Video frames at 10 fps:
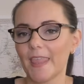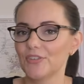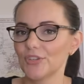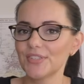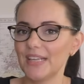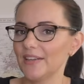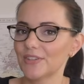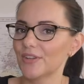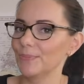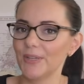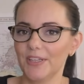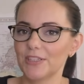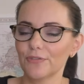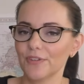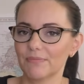just in a completely
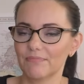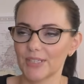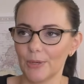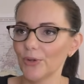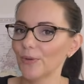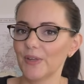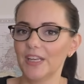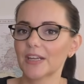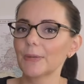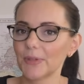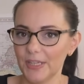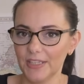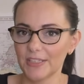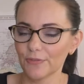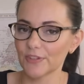different suburb in a
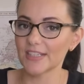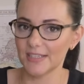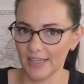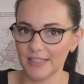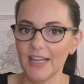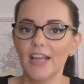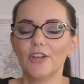completely different state.